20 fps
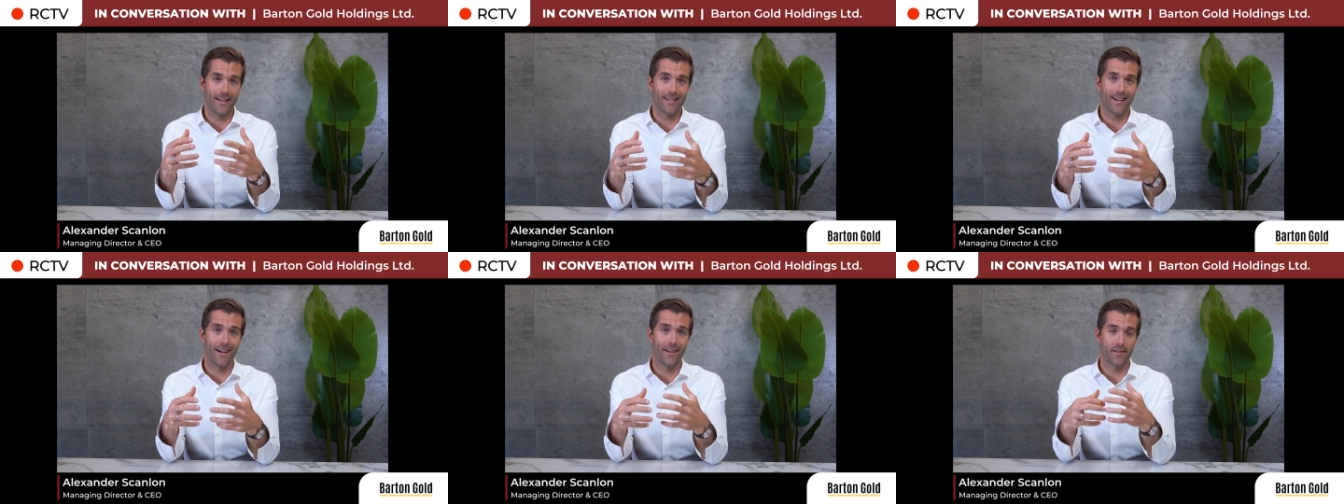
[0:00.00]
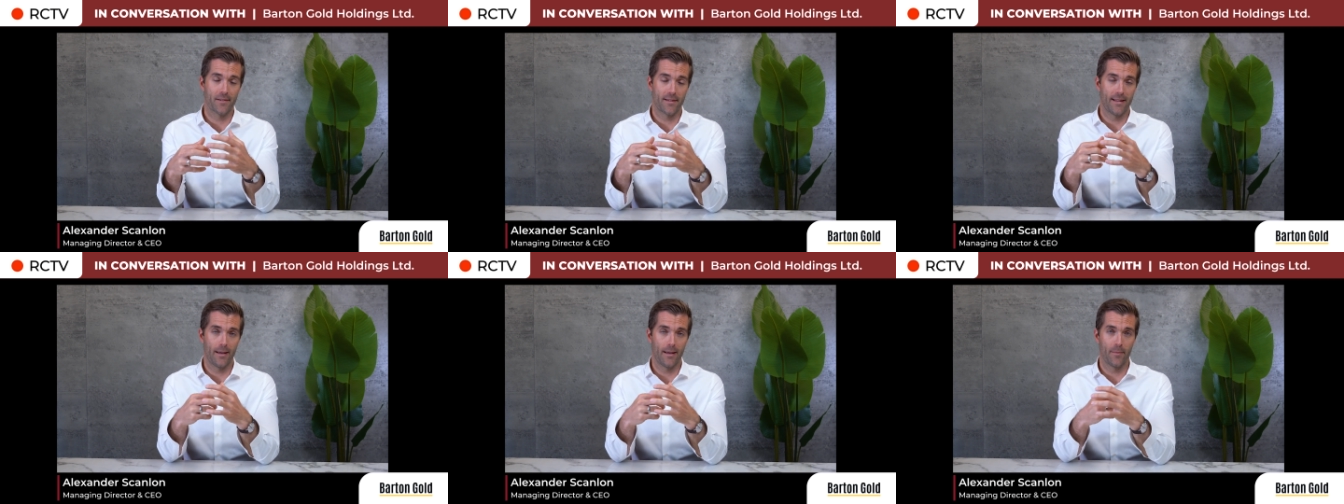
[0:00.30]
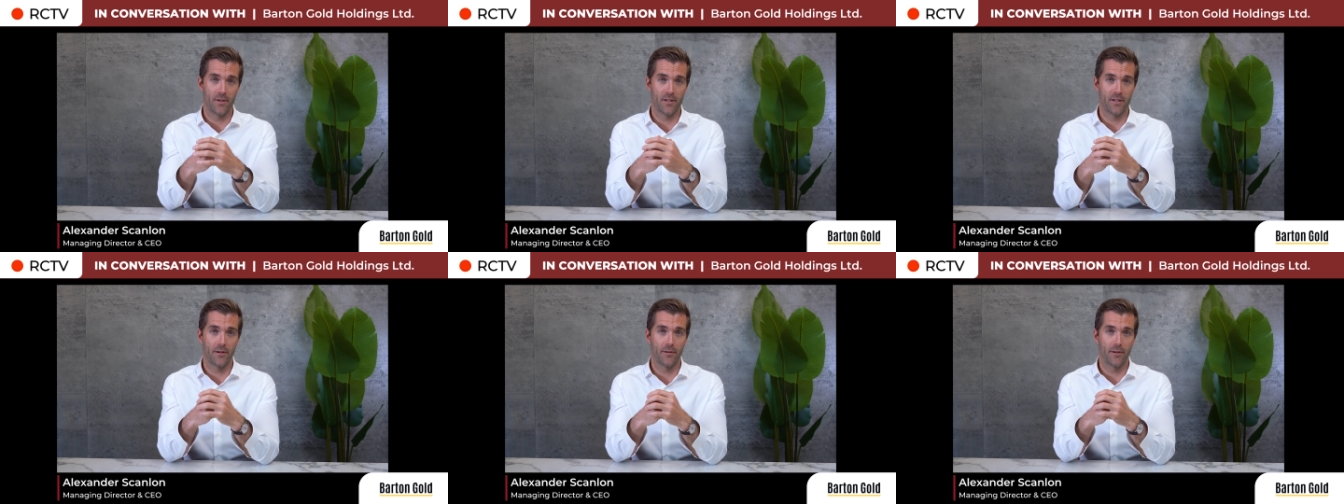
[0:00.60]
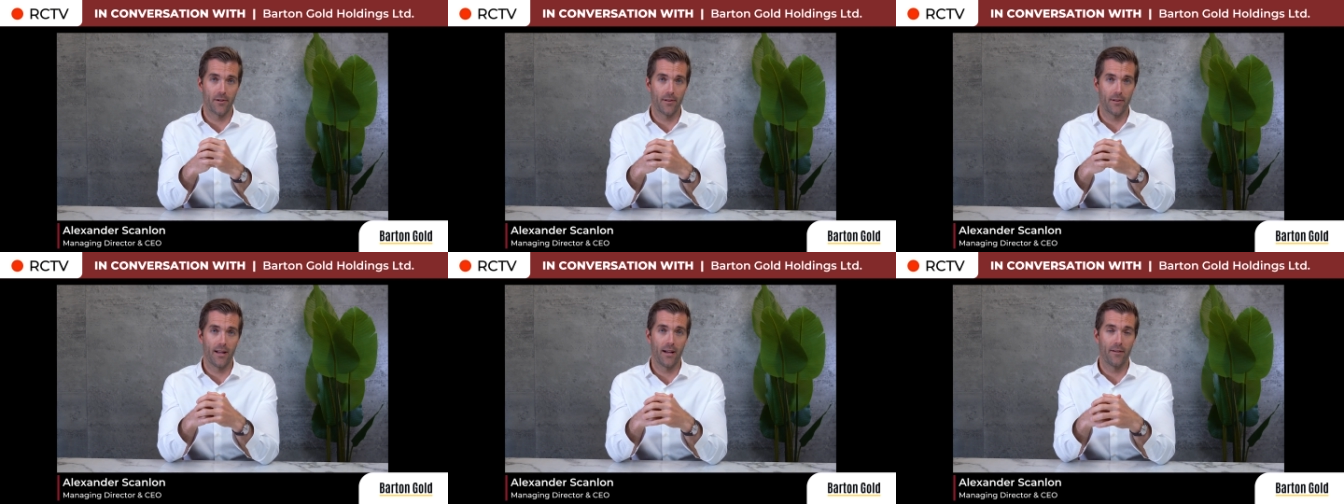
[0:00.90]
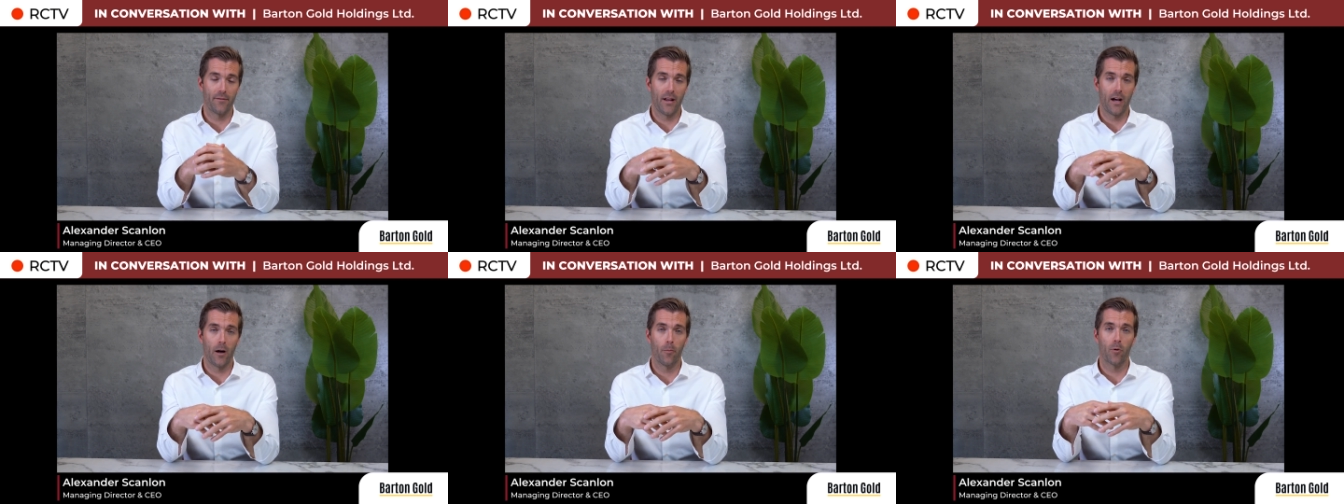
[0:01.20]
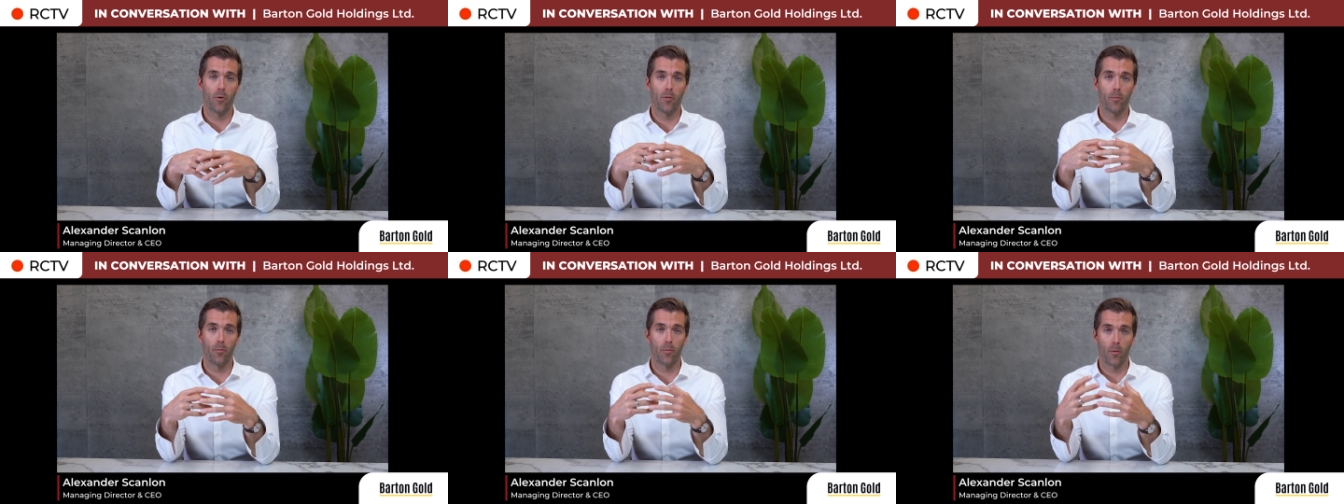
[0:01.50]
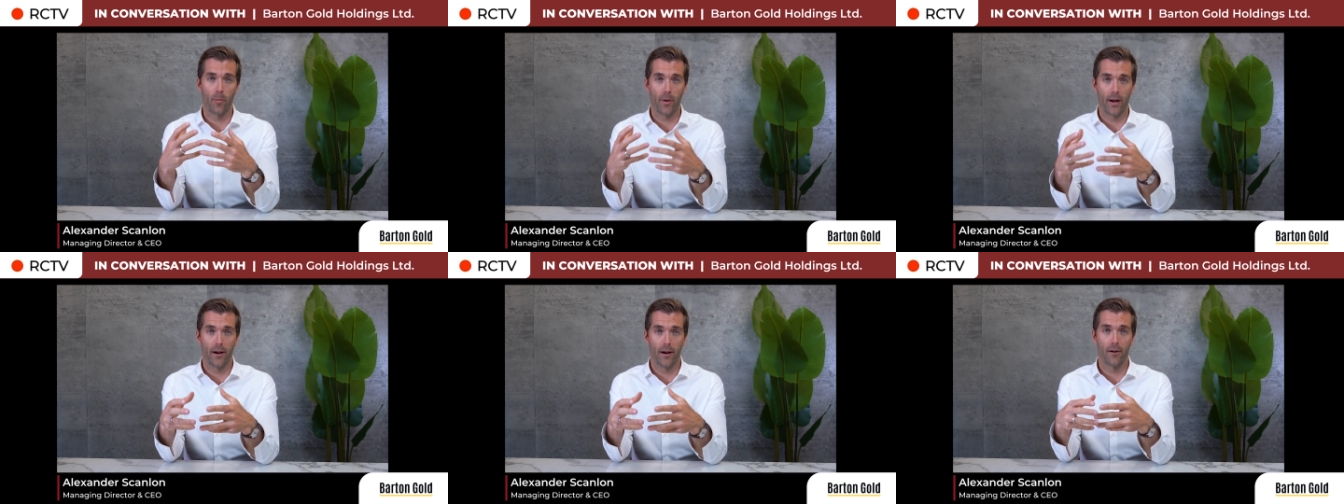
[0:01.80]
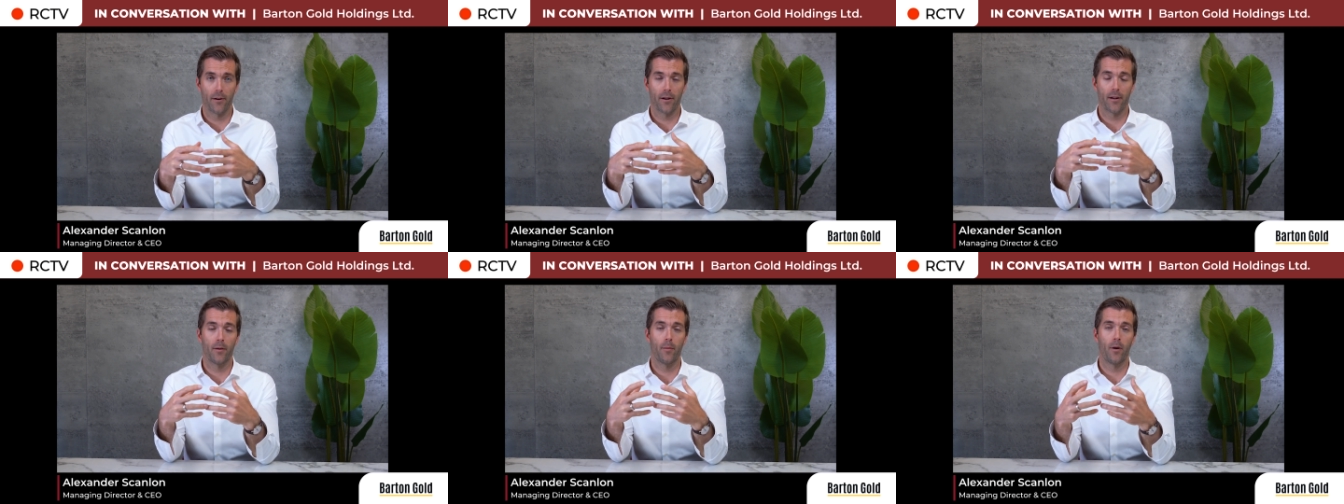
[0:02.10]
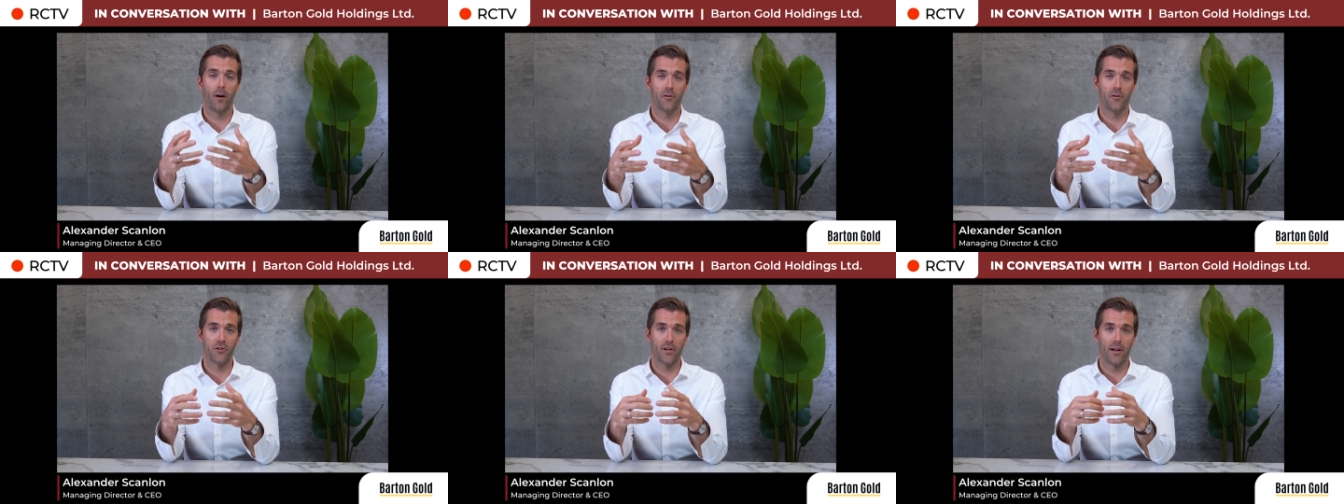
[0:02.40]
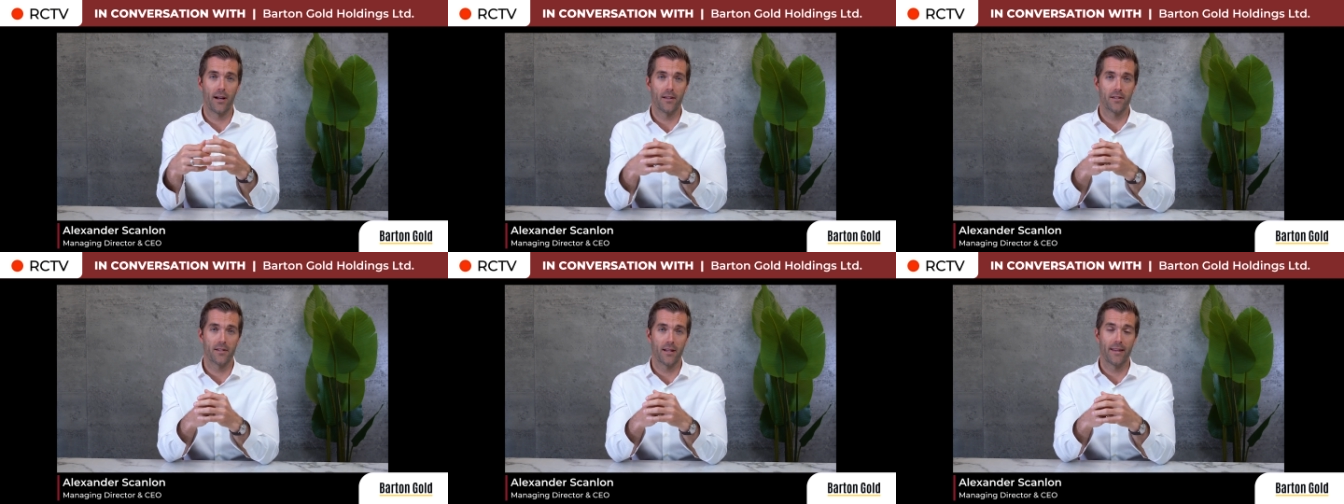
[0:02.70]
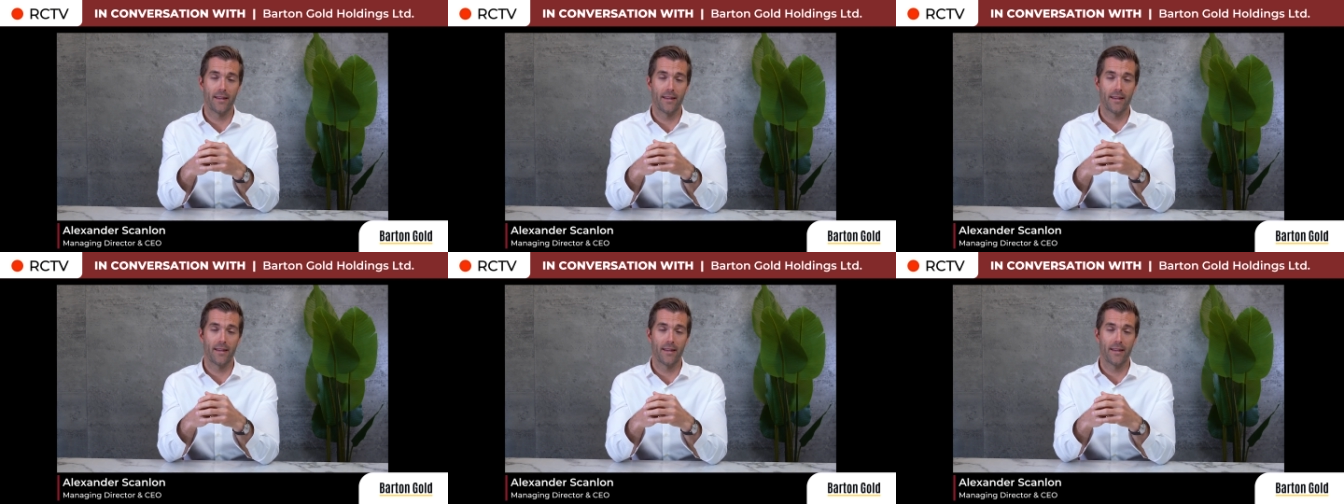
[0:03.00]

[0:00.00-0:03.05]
tons of that material have now been prepared and homogenized,